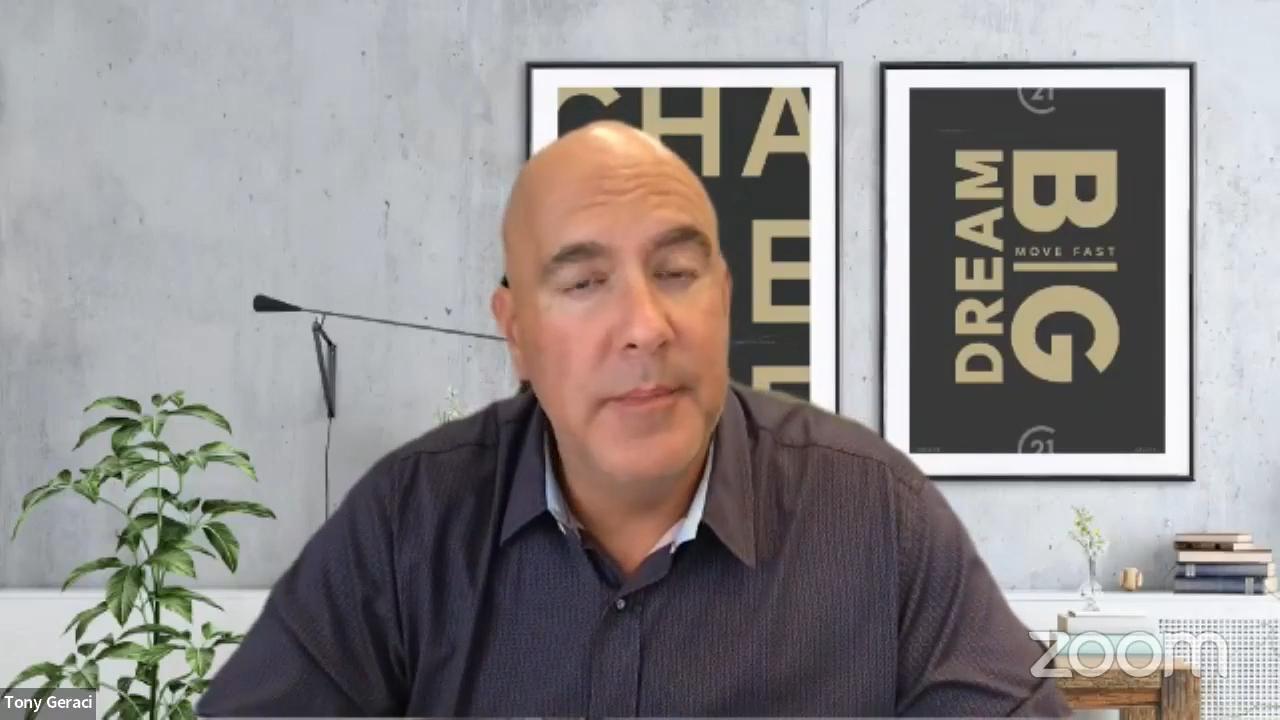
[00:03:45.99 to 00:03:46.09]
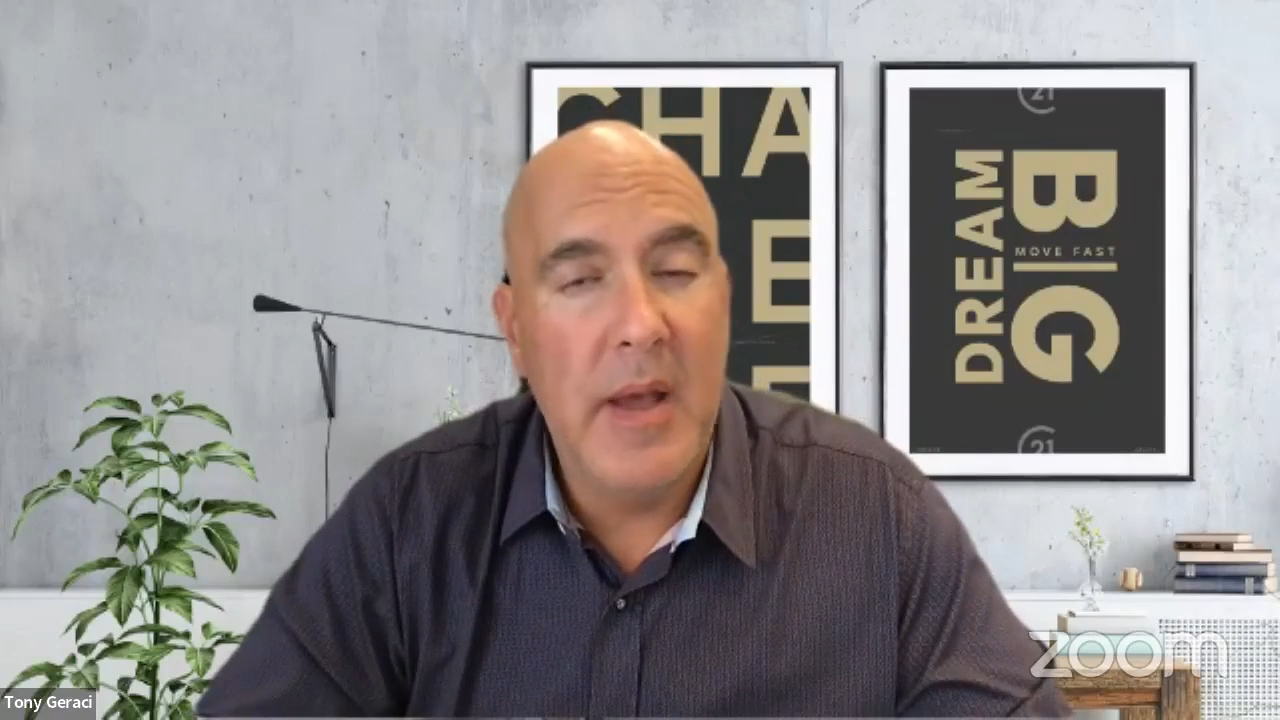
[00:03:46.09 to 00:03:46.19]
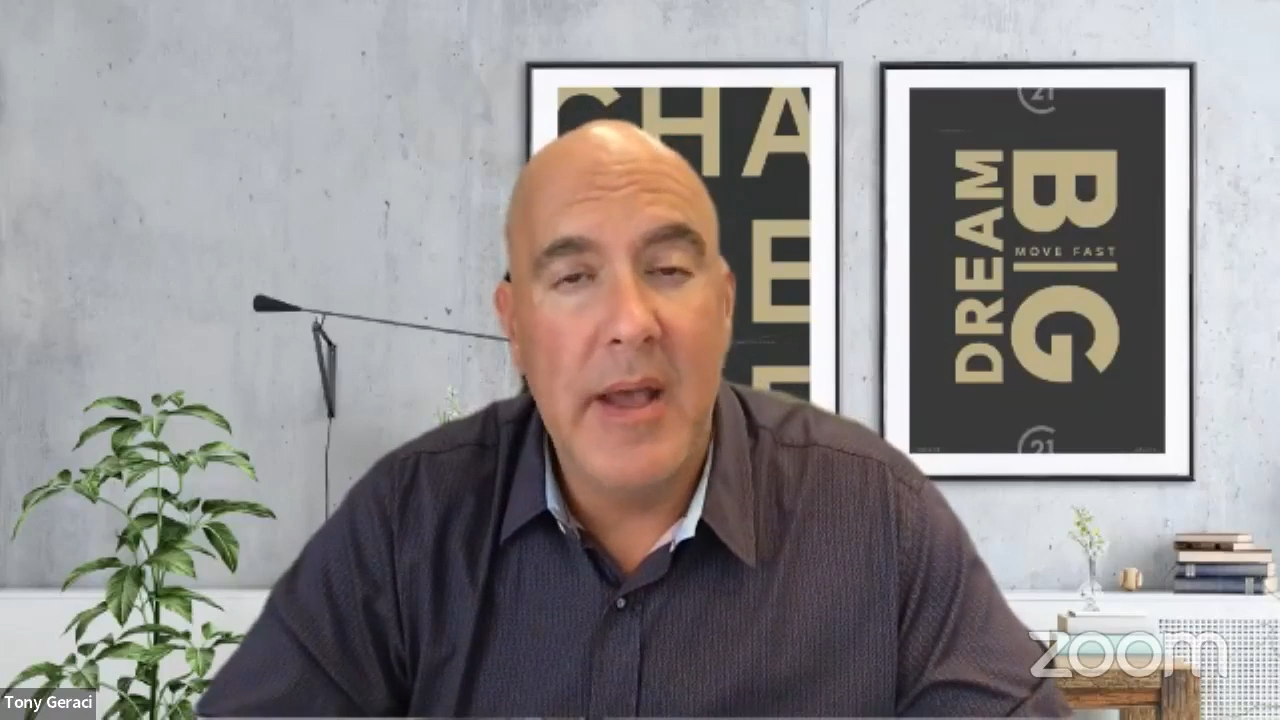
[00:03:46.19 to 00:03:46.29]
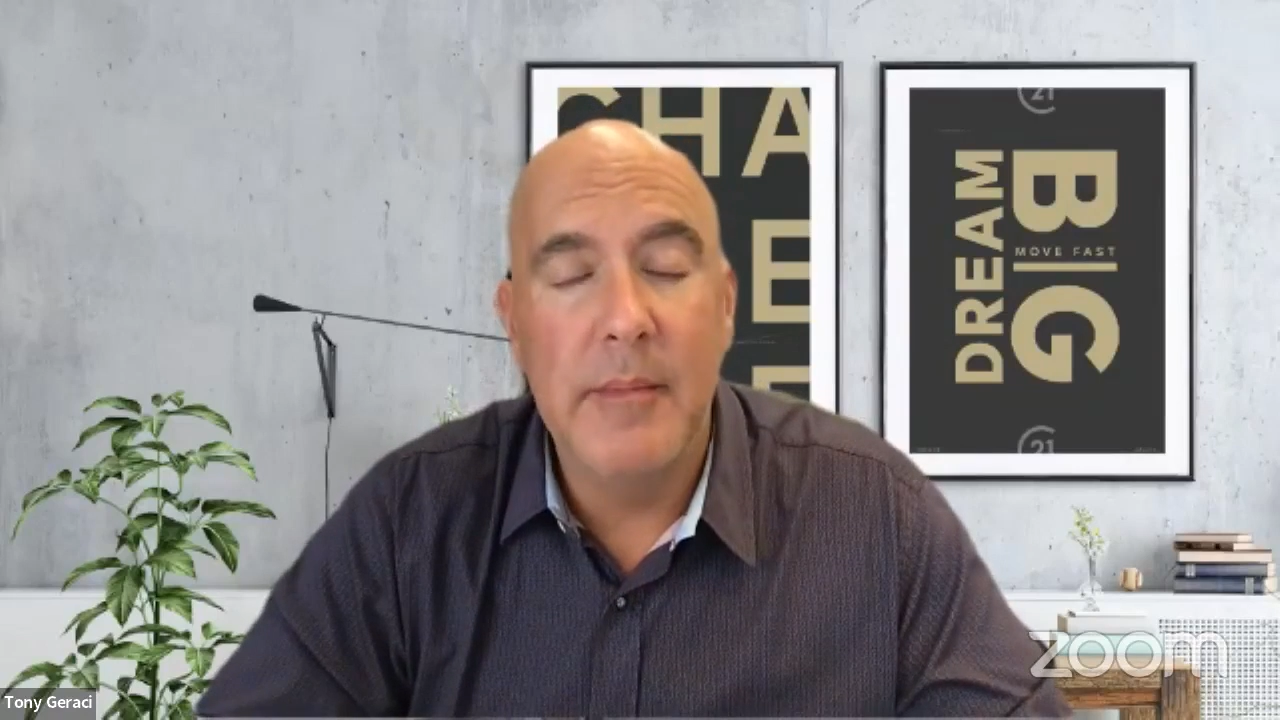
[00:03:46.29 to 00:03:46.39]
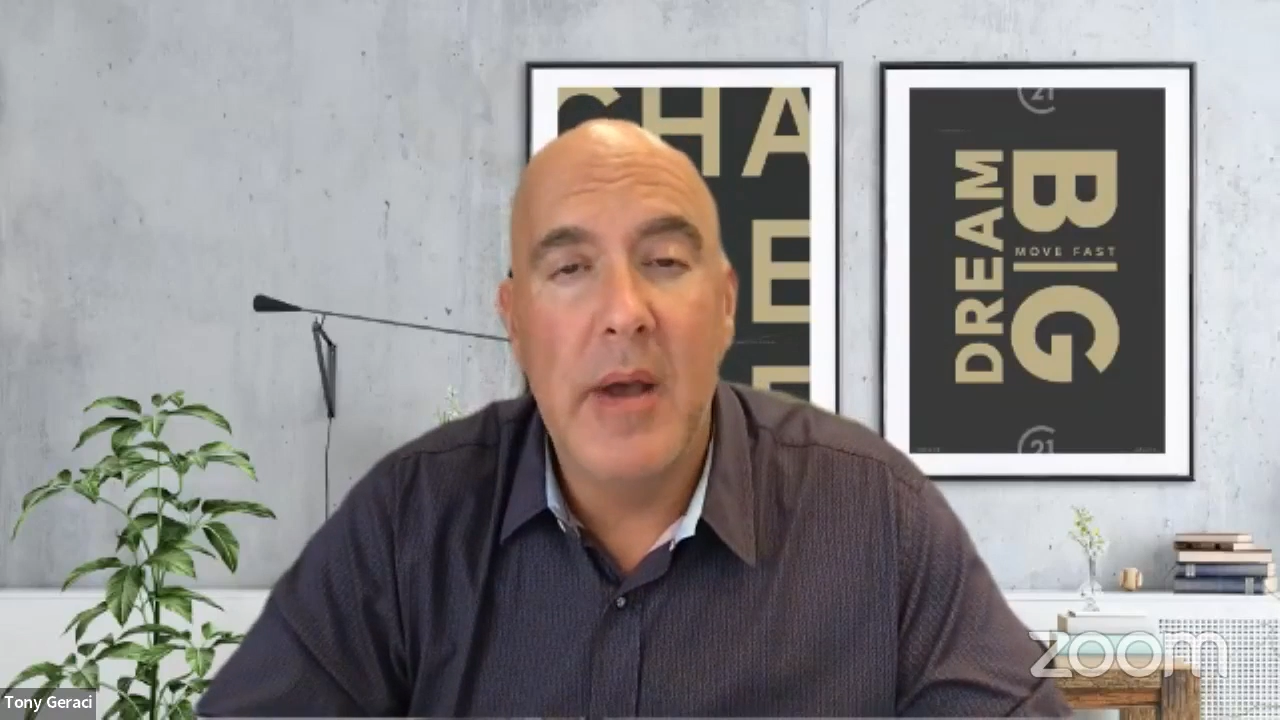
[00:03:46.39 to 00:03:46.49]

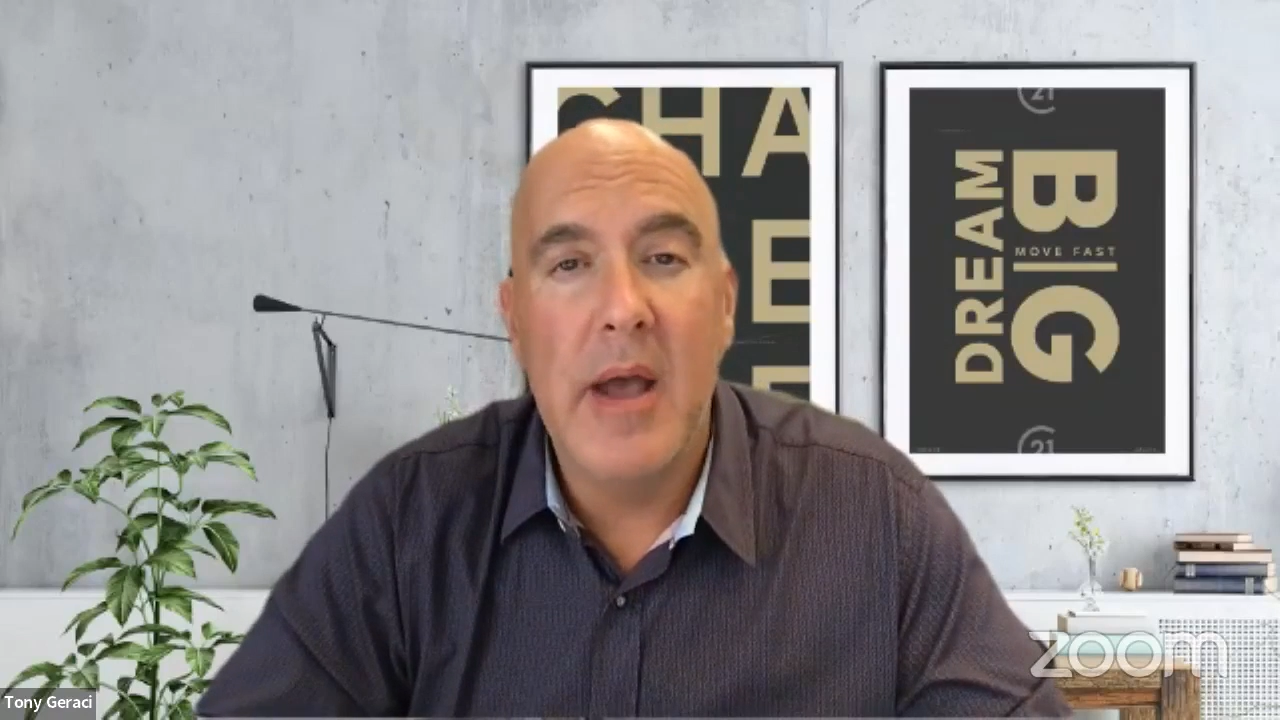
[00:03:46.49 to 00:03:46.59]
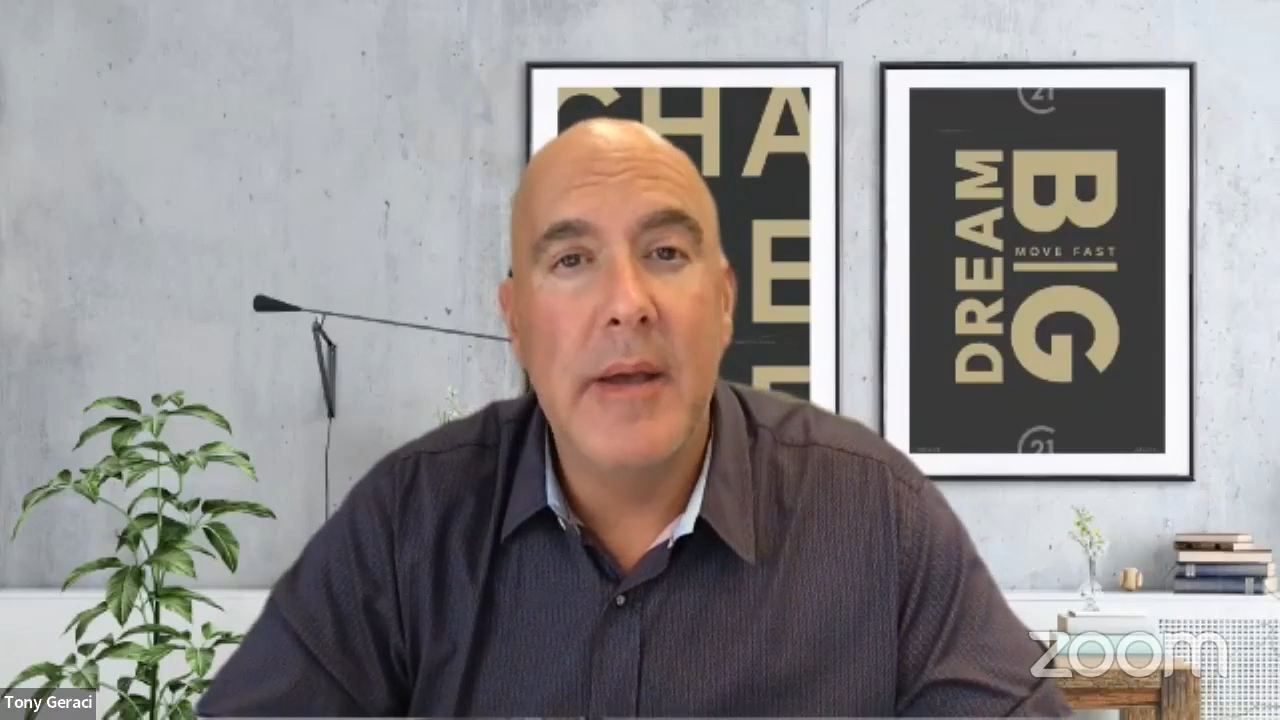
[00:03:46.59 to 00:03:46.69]
i'm I,